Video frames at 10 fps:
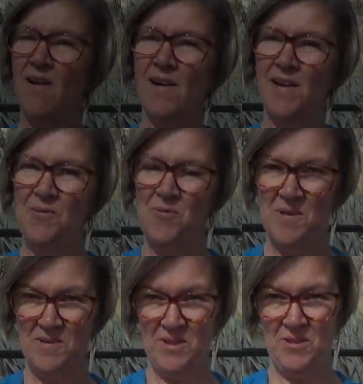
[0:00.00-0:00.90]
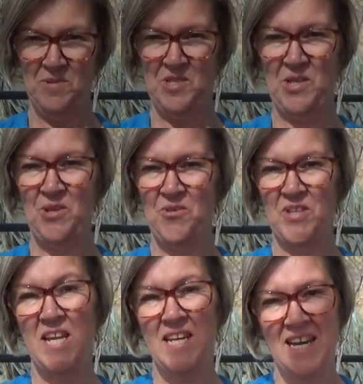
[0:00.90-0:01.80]
Hi, welcome to
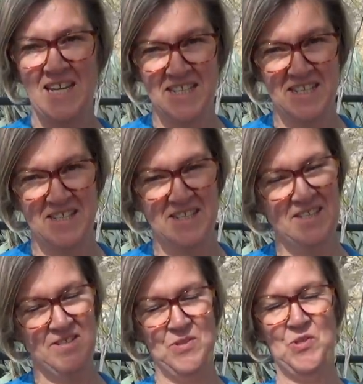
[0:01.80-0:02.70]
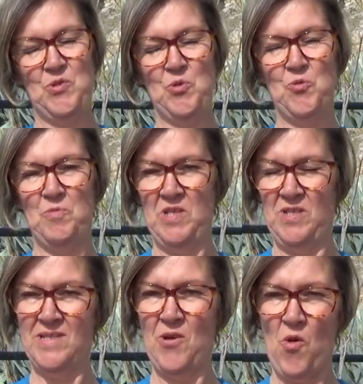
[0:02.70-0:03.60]
the latest
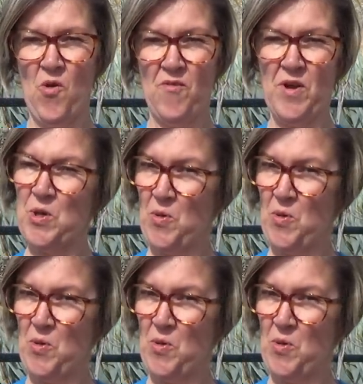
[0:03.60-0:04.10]
instalment of